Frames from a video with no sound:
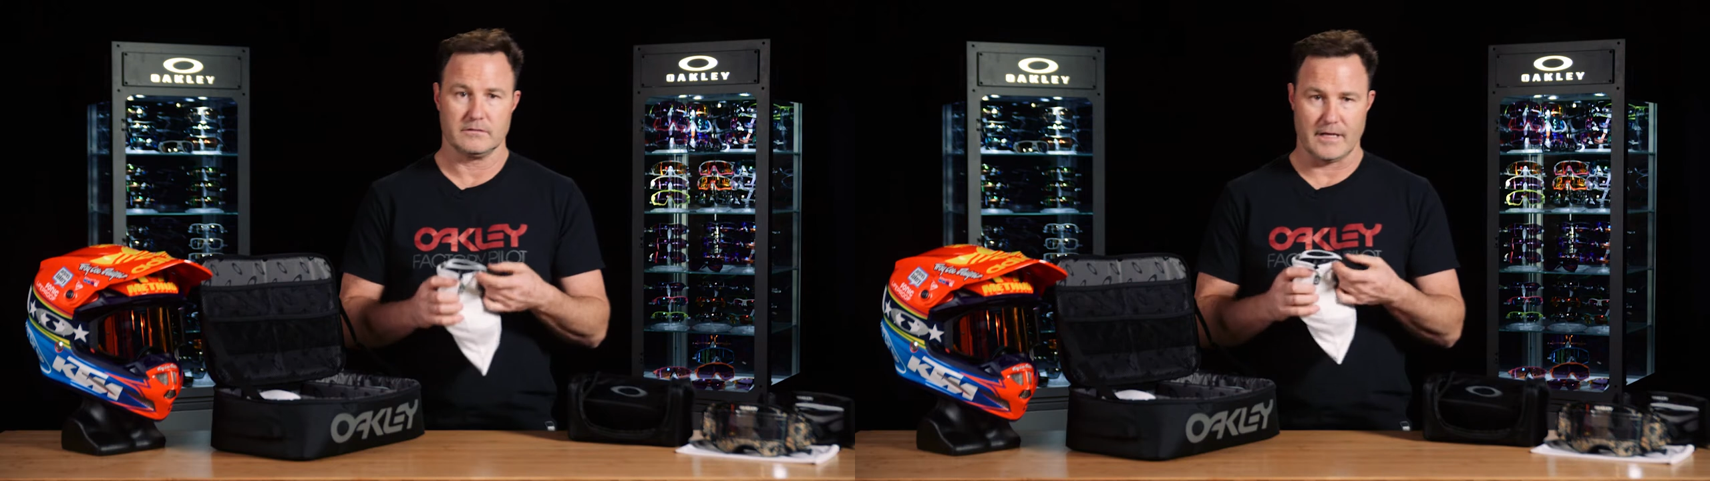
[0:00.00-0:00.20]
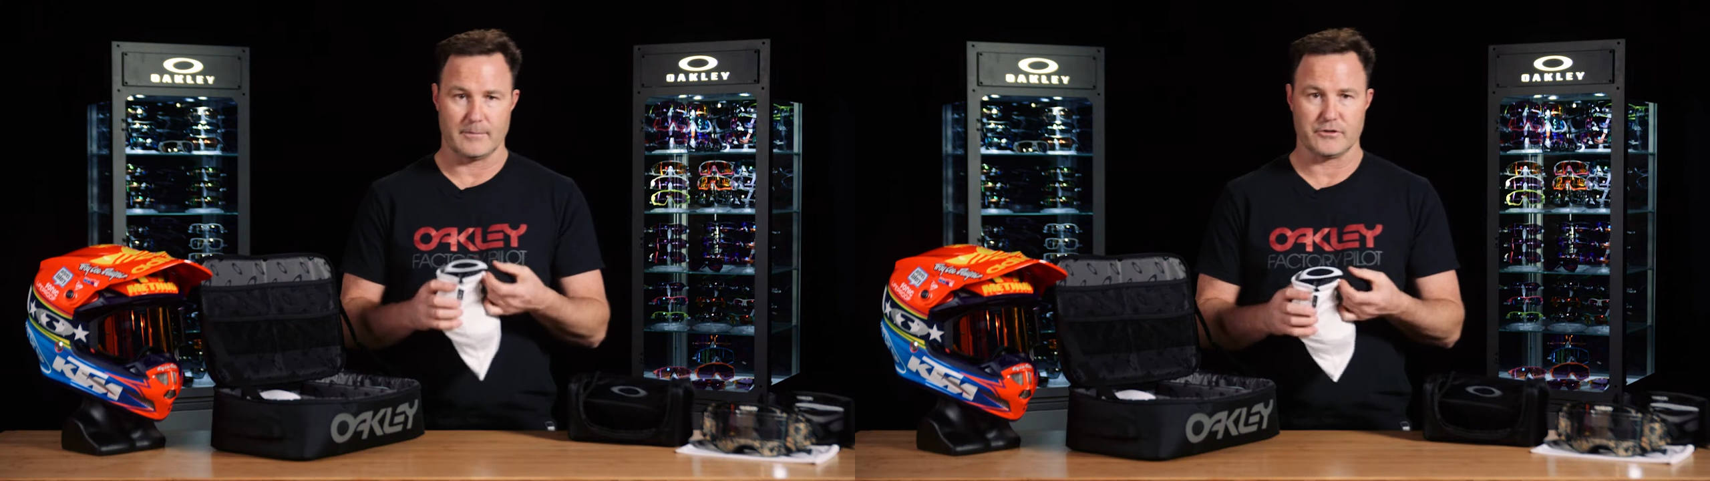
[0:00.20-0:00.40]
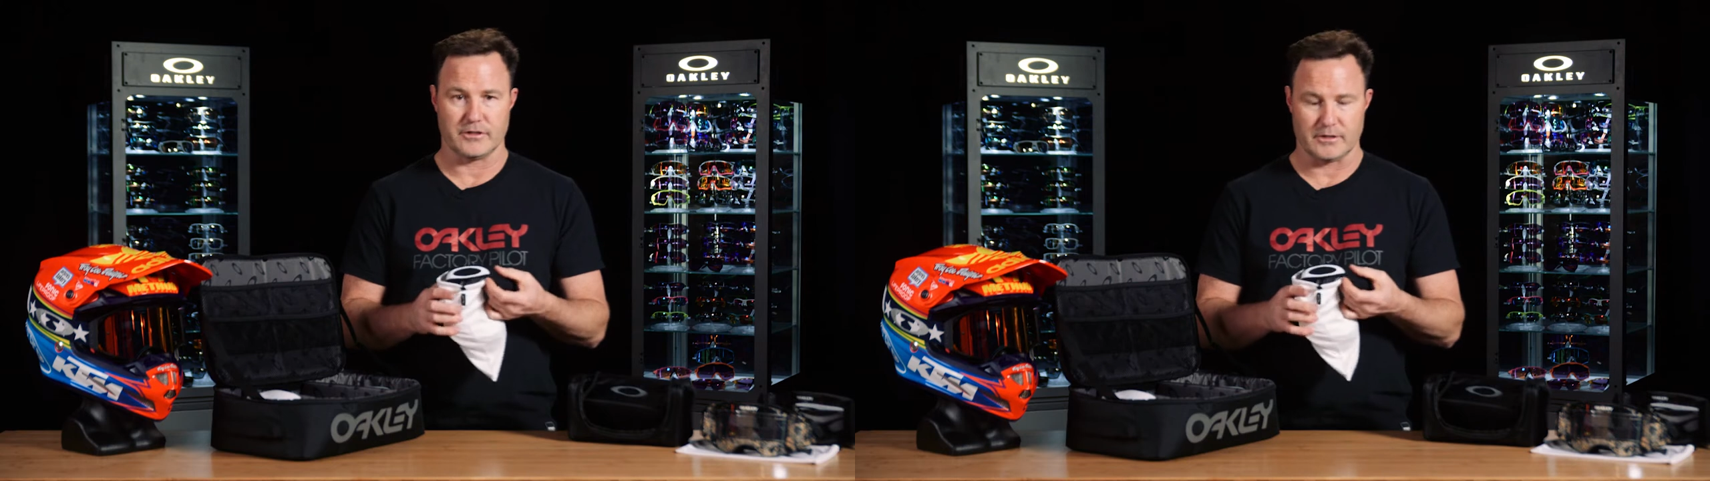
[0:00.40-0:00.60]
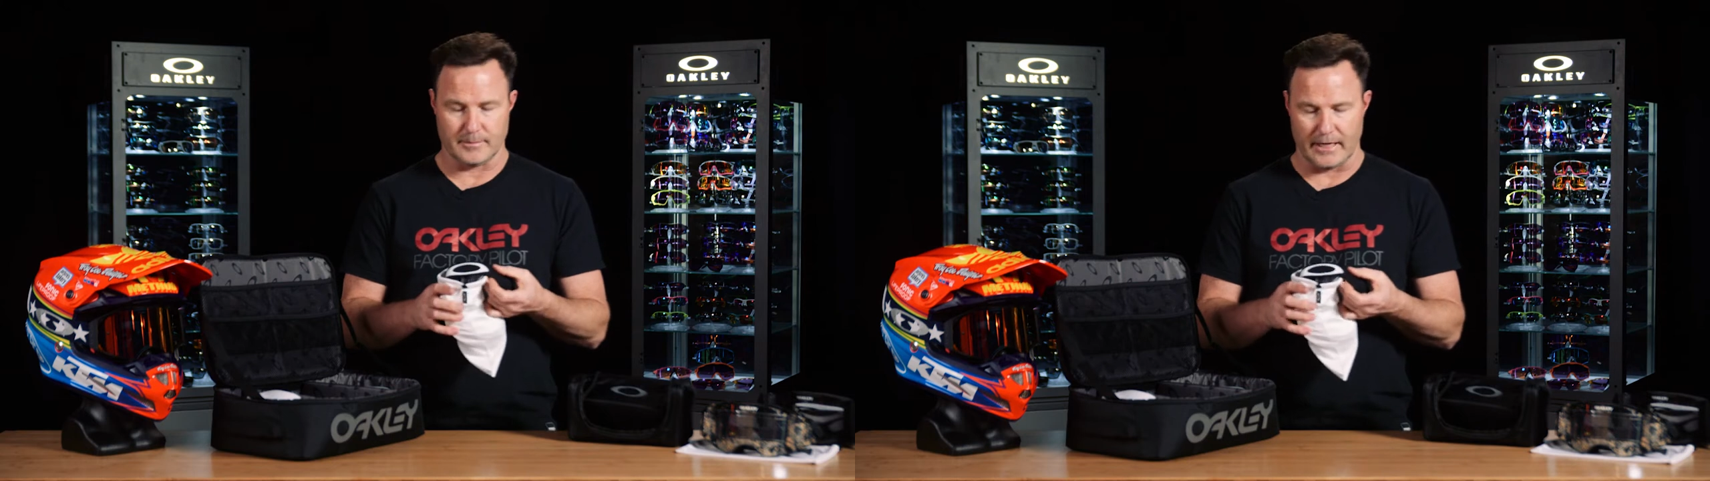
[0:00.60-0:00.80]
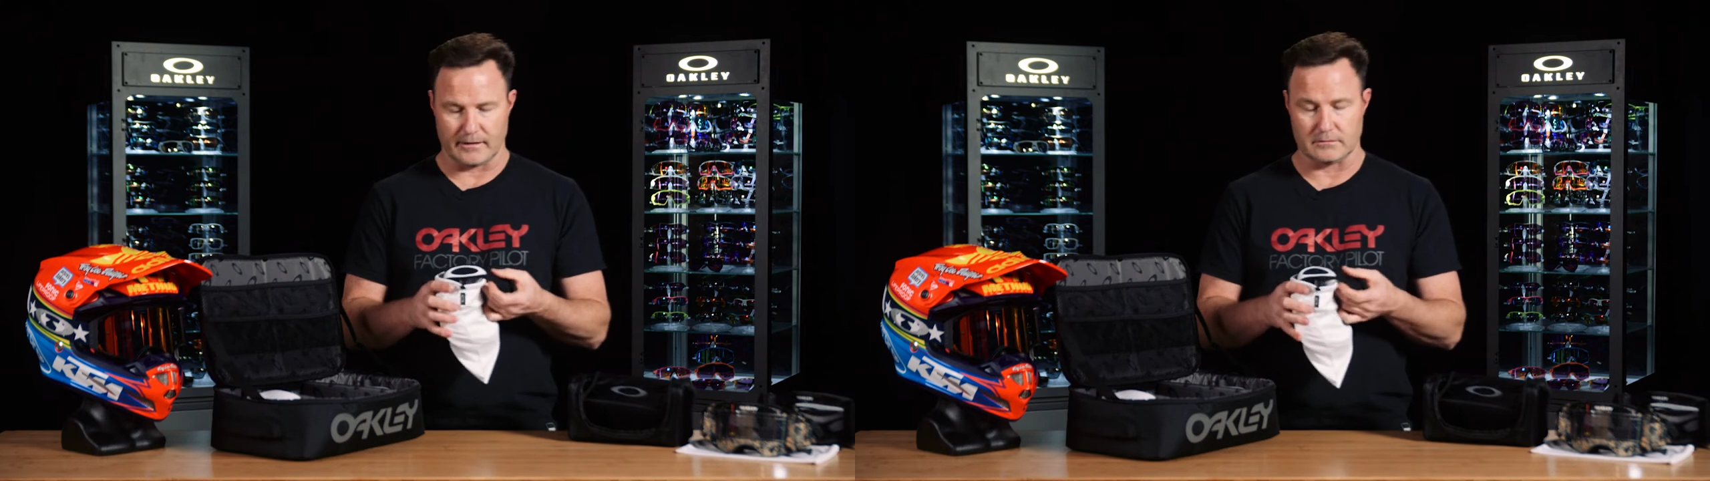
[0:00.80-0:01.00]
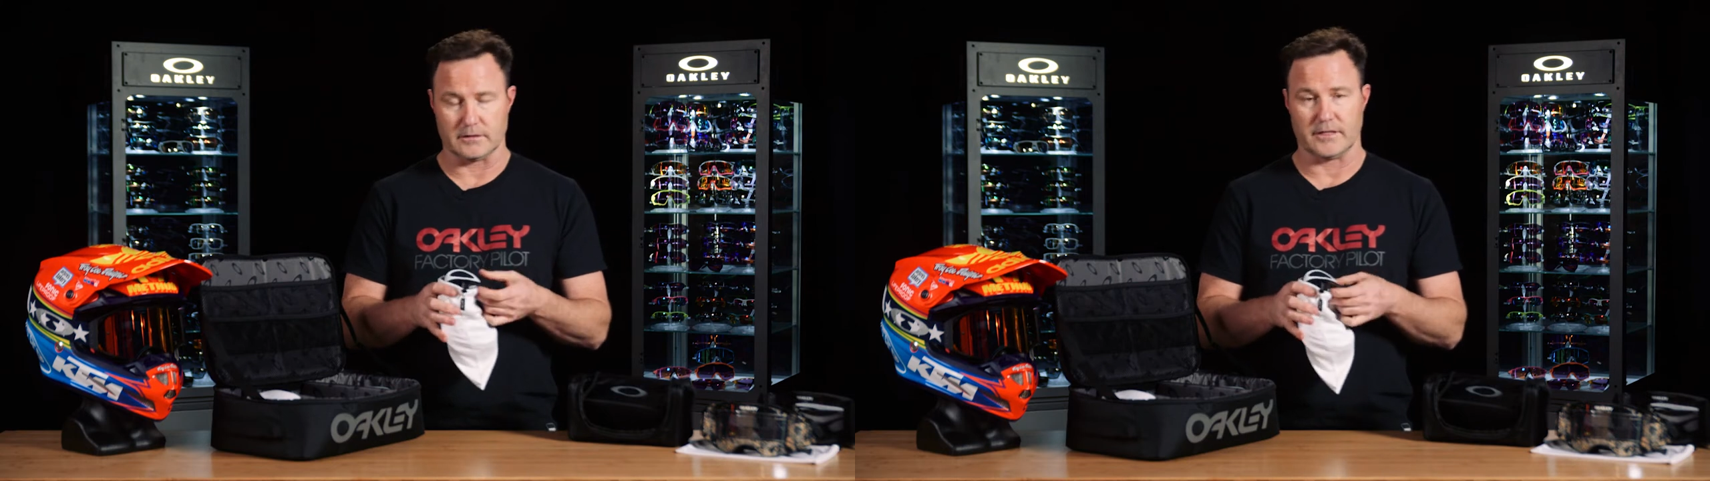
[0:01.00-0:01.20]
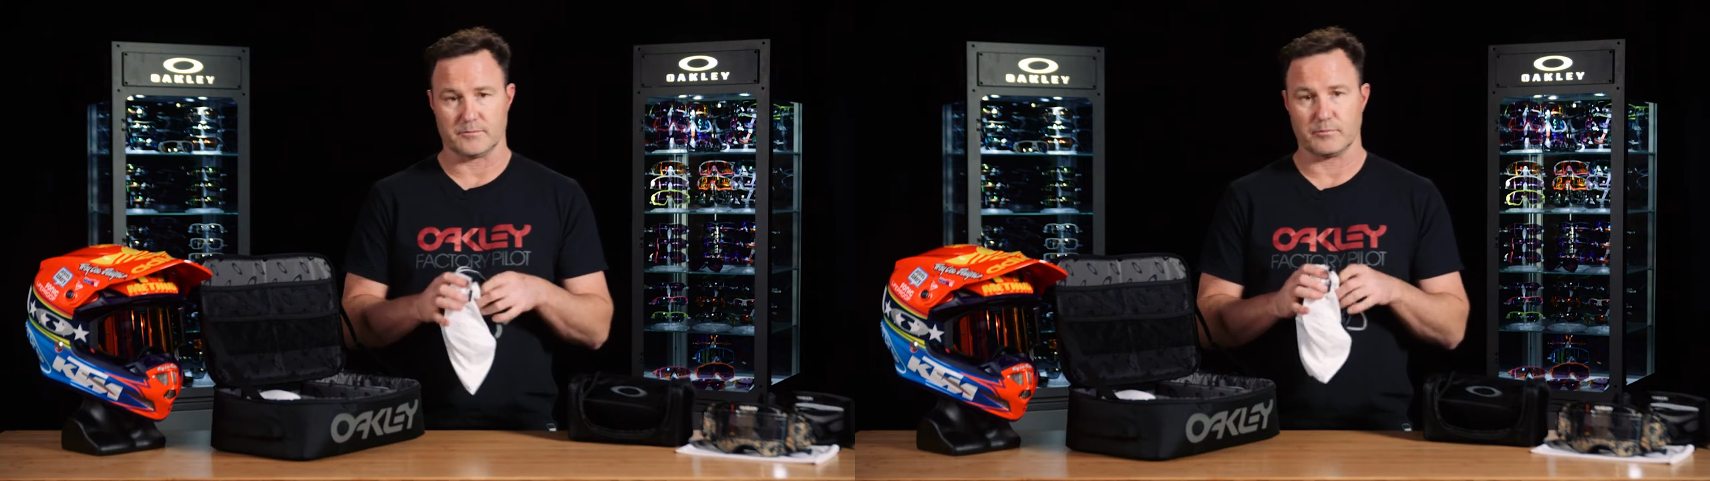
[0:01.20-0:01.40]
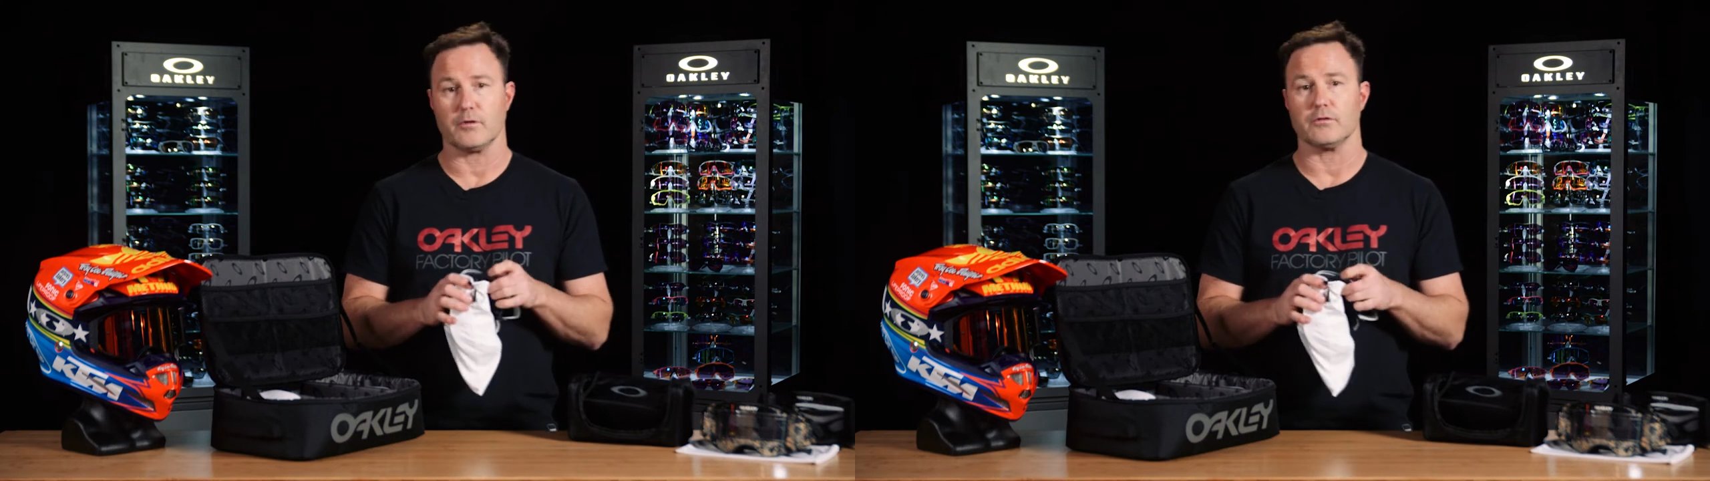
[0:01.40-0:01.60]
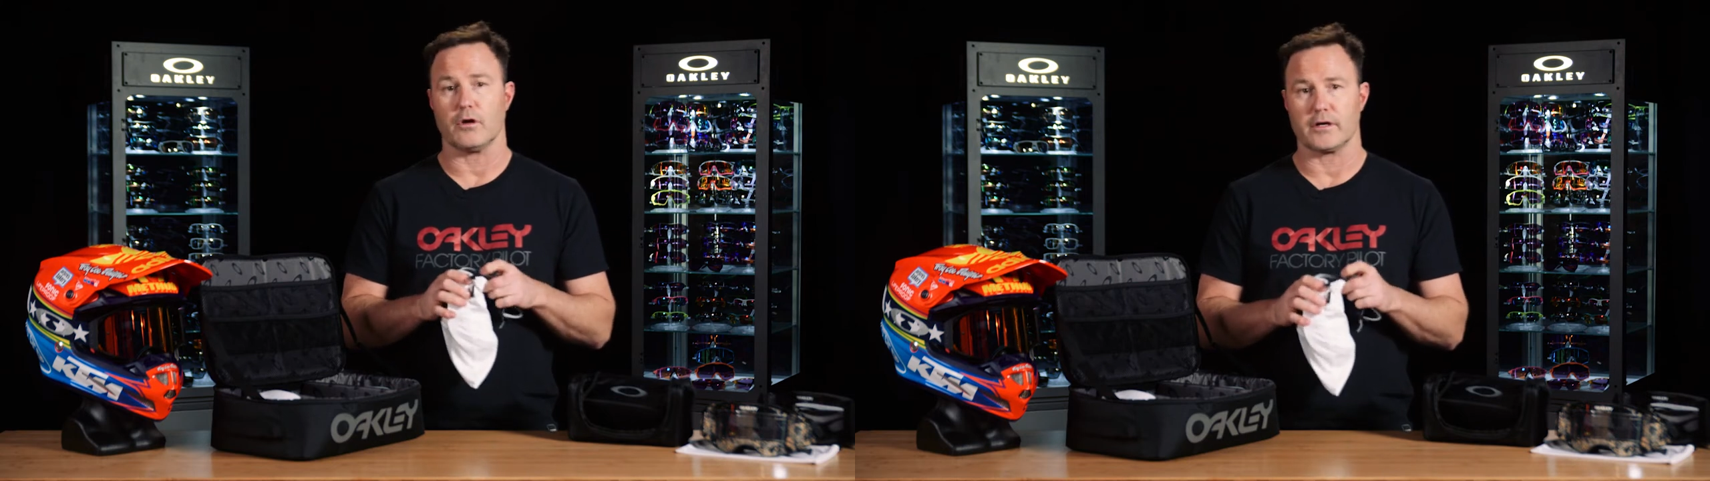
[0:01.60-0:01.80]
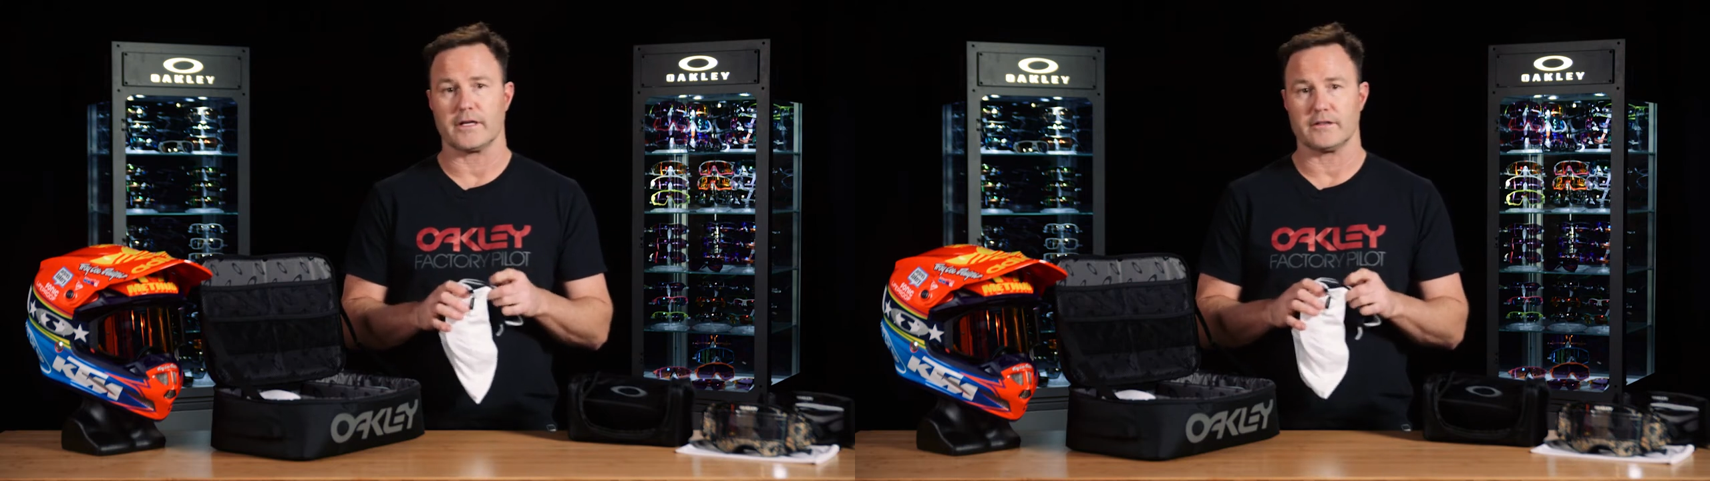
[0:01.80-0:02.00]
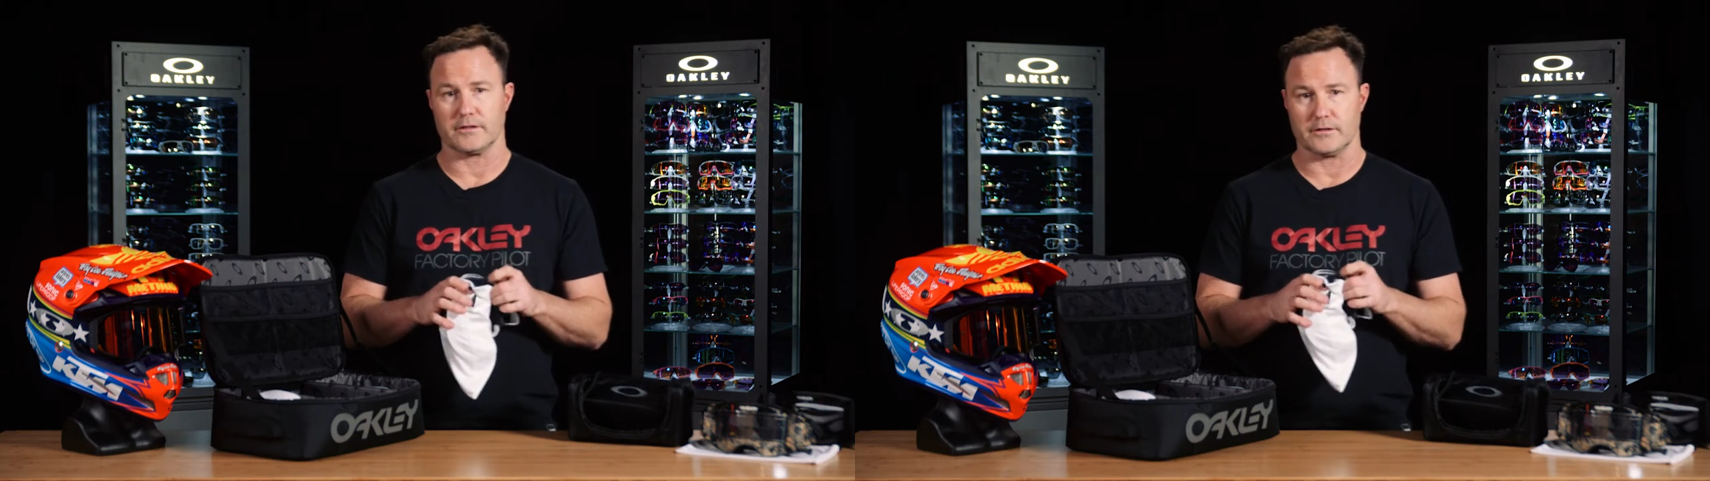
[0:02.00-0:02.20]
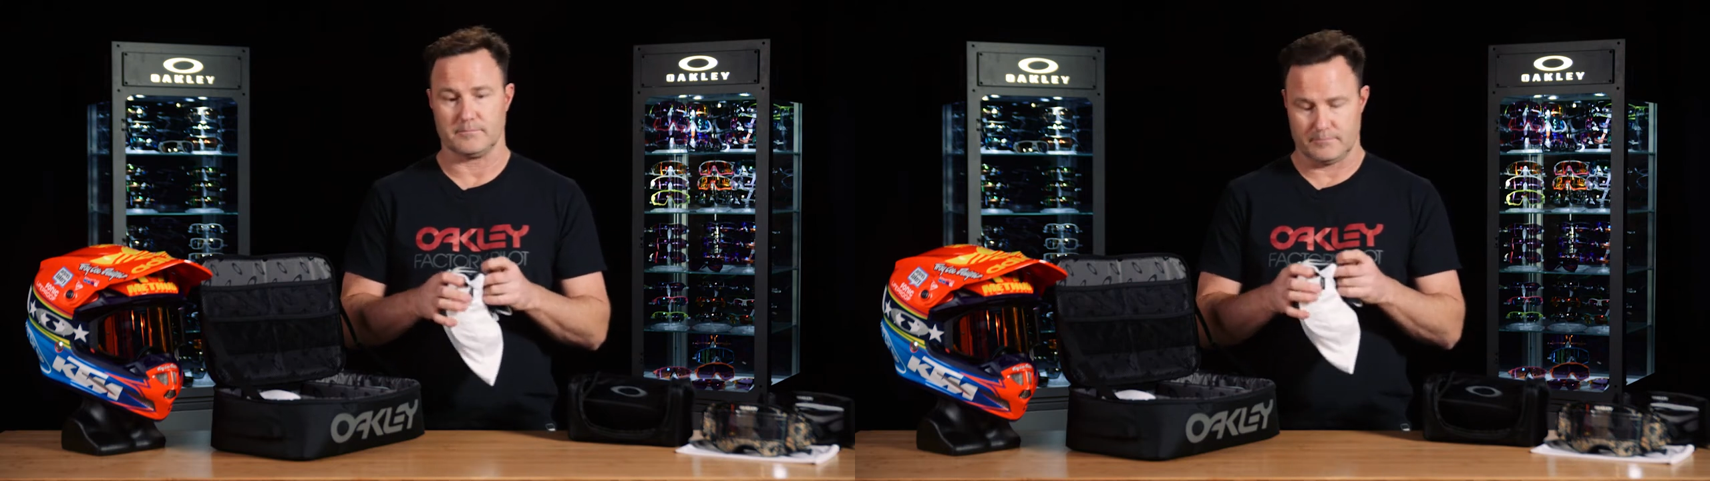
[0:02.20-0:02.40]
damaging the back of the lens, prolonging the